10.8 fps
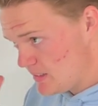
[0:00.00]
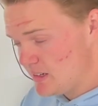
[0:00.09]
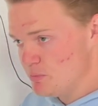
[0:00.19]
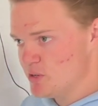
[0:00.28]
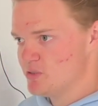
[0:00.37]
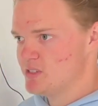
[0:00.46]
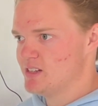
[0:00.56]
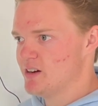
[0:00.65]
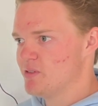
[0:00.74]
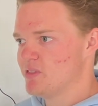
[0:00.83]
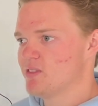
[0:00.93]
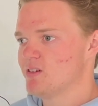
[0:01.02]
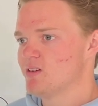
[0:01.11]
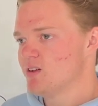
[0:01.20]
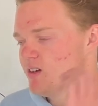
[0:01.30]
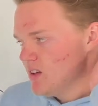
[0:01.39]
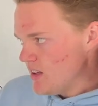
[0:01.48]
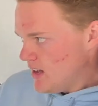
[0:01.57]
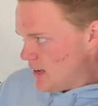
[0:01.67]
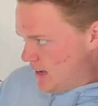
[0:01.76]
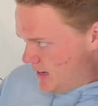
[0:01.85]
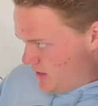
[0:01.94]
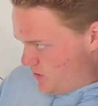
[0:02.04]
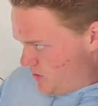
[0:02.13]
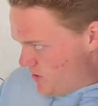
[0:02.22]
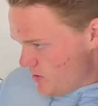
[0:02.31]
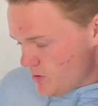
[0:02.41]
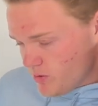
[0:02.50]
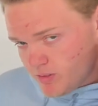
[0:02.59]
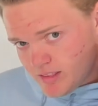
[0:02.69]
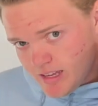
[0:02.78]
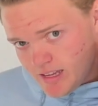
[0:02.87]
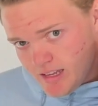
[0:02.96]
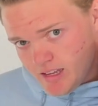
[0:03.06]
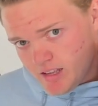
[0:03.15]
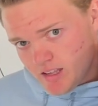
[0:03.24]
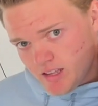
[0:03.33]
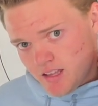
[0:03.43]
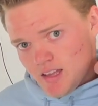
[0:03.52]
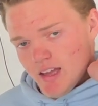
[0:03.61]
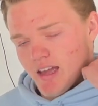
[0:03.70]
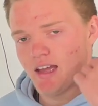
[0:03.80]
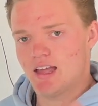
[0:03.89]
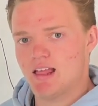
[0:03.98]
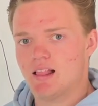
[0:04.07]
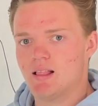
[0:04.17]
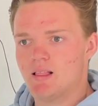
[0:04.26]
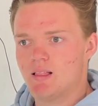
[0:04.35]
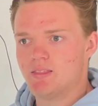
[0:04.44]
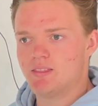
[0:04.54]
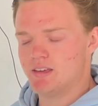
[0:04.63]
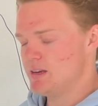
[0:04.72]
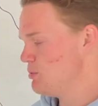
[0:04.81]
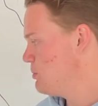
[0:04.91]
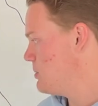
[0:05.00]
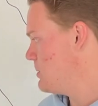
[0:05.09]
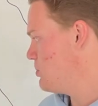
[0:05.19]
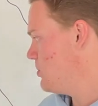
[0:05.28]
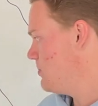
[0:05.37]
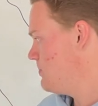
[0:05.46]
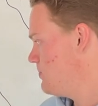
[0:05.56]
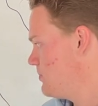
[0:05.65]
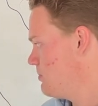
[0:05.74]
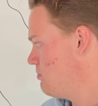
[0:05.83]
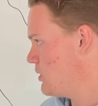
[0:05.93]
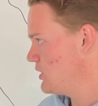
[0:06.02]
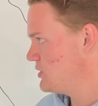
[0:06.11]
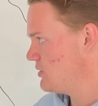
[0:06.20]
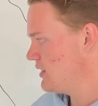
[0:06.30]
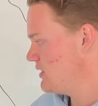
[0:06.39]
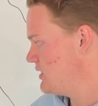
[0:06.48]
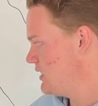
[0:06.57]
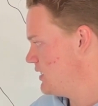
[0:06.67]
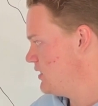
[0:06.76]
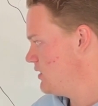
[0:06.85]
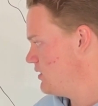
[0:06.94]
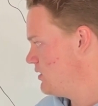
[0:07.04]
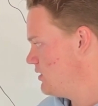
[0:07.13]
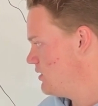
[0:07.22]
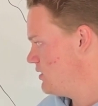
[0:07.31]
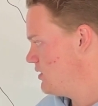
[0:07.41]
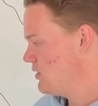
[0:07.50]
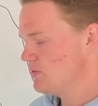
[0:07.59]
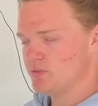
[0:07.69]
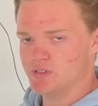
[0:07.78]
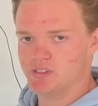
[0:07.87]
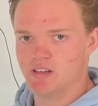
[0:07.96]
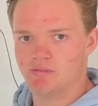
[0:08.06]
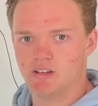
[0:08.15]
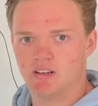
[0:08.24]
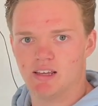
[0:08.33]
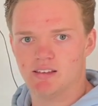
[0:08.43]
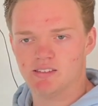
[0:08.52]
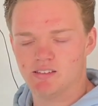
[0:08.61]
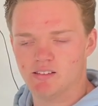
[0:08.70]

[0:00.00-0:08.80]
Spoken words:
most south, and so the Hebrew people march around the city for 7 days,